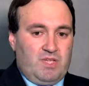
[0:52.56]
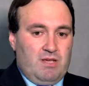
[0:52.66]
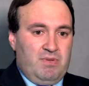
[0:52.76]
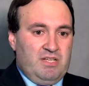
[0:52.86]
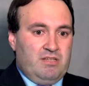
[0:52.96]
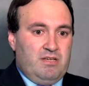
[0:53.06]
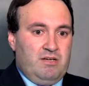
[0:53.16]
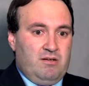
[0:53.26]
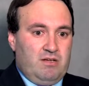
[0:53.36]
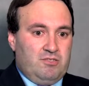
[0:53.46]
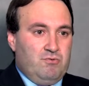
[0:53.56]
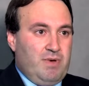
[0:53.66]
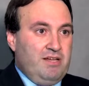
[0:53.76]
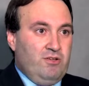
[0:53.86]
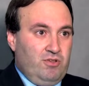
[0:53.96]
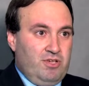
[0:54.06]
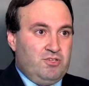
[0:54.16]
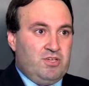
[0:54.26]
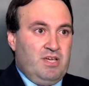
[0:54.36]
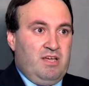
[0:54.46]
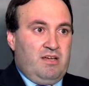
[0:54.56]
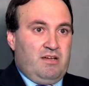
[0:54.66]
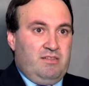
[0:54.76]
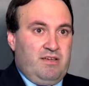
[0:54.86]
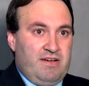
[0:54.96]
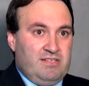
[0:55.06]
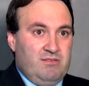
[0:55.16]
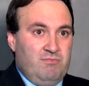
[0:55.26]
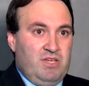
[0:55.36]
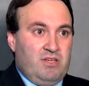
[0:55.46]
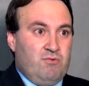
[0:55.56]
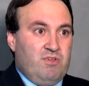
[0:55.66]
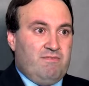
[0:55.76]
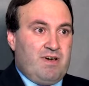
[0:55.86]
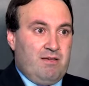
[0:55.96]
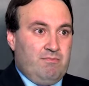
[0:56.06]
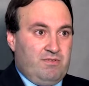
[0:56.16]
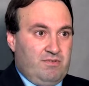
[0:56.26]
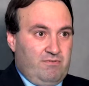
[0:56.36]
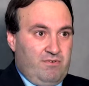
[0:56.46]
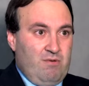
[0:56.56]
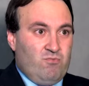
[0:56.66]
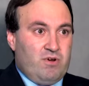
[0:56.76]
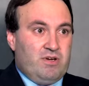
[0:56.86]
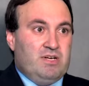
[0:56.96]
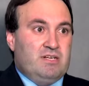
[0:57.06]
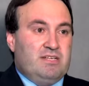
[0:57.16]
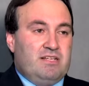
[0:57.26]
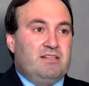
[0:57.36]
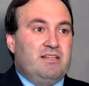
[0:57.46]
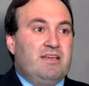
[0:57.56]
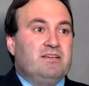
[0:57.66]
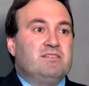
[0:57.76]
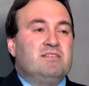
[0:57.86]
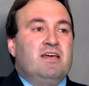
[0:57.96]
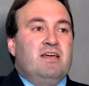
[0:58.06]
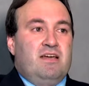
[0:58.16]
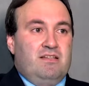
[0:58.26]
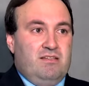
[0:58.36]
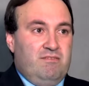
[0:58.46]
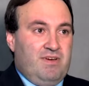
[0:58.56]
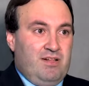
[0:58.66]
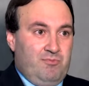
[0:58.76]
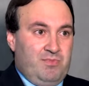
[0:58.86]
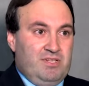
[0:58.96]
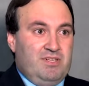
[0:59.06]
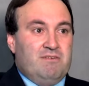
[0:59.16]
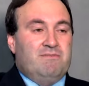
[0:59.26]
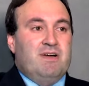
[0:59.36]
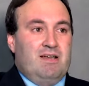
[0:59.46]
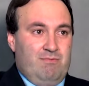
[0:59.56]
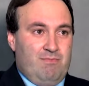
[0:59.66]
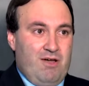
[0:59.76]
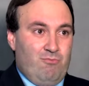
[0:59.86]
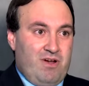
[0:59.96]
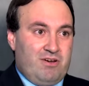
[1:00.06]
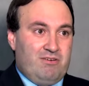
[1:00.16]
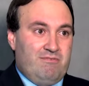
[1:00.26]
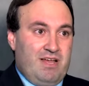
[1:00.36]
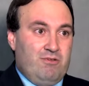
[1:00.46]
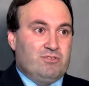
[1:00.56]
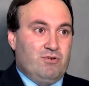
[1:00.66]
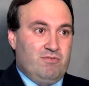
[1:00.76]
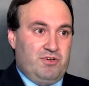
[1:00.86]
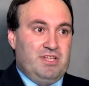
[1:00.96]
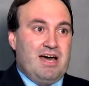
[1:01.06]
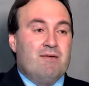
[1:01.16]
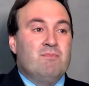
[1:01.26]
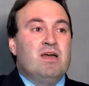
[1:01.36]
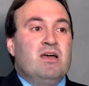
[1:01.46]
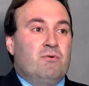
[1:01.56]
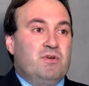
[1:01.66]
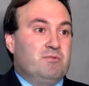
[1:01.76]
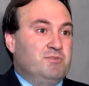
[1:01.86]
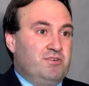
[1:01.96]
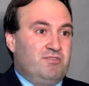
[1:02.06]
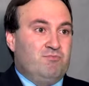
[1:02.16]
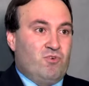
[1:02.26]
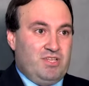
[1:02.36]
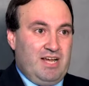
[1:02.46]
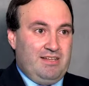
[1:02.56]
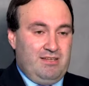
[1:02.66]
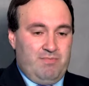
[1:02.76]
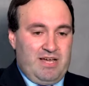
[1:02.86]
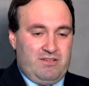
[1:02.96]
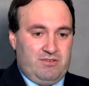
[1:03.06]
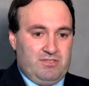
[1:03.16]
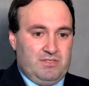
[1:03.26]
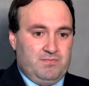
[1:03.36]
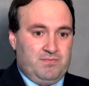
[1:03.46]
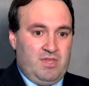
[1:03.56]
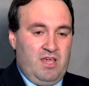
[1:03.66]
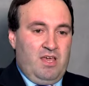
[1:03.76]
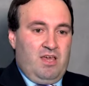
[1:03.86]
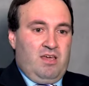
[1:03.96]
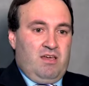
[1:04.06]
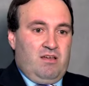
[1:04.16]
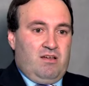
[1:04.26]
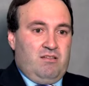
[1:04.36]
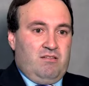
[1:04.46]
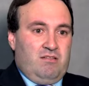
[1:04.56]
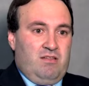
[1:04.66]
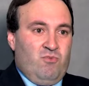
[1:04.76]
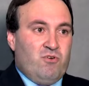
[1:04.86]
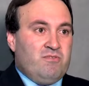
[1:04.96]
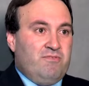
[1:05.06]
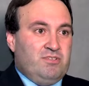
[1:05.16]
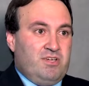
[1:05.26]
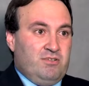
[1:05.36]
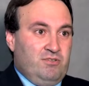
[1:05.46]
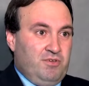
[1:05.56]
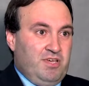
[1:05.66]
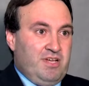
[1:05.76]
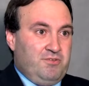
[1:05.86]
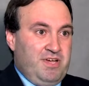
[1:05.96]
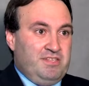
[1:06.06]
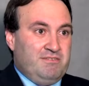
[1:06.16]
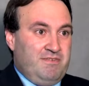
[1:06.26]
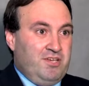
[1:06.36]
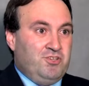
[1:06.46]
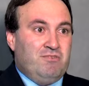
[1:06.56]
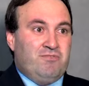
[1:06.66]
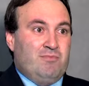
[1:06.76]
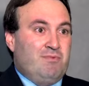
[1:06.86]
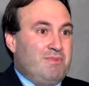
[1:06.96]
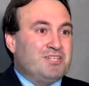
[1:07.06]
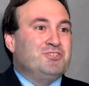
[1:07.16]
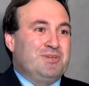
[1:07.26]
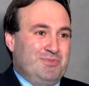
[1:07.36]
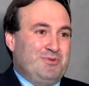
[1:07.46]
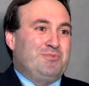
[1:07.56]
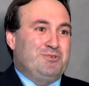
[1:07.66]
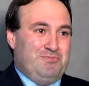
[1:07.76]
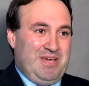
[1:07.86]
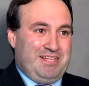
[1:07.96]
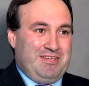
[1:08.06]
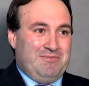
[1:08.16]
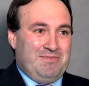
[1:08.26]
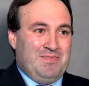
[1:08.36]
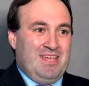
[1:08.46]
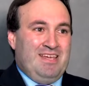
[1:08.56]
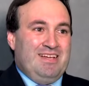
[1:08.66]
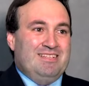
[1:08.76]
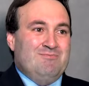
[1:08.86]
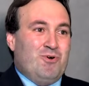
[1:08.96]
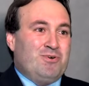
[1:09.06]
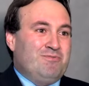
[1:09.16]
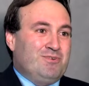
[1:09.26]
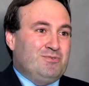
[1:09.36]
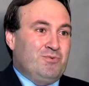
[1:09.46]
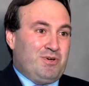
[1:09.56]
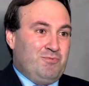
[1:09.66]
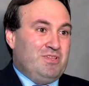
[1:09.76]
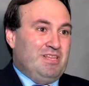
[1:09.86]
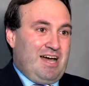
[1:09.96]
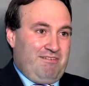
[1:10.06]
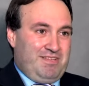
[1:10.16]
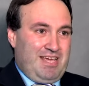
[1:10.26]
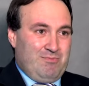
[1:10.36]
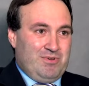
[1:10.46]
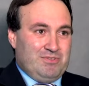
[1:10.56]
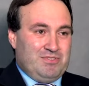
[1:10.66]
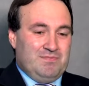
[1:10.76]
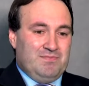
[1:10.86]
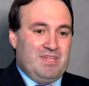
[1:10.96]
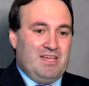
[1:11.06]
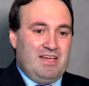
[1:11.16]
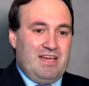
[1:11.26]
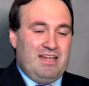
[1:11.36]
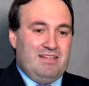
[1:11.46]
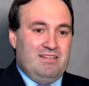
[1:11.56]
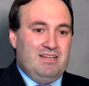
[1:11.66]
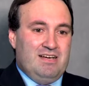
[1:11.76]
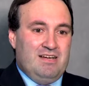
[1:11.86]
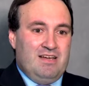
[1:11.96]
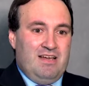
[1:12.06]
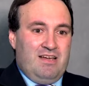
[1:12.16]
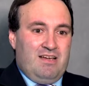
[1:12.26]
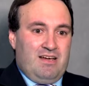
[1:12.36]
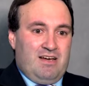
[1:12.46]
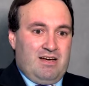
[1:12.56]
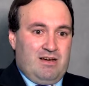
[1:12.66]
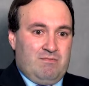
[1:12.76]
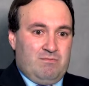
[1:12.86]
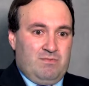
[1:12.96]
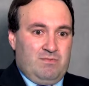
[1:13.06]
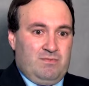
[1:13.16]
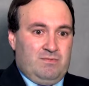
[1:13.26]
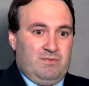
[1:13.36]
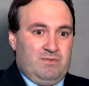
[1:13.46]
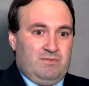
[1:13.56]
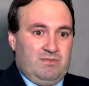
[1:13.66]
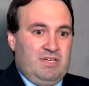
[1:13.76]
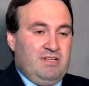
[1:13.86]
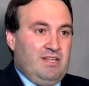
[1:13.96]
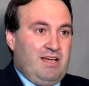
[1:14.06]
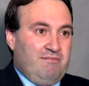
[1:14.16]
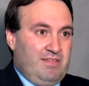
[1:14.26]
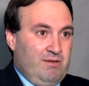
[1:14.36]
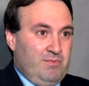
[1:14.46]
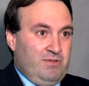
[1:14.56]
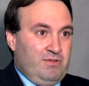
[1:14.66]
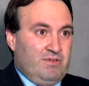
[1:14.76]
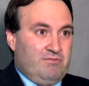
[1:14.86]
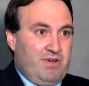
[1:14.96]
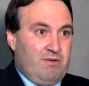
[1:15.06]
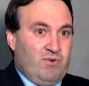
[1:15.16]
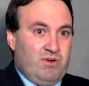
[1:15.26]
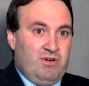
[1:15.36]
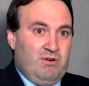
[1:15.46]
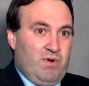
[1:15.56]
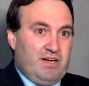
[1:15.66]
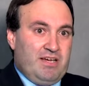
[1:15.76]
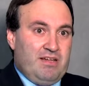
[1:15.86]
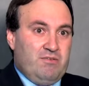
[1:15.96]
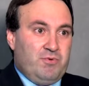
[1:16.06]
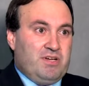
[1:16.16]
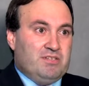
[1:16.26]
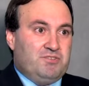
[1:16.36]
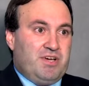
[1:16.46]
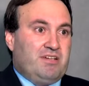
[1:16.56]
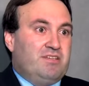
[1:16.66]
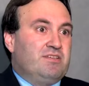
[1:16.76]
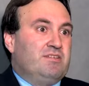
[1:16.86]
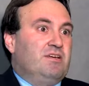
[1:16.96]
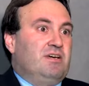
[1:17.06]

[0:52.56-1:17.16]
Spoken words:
But to my knowledge, there hasn't been a unified framework that links the development of biomarker values over time with observed mortality patterns. Demographers are looking at rates of aging from a much simpler perspective. Demographers work with life tables. And in a life table framework, one can reconstruct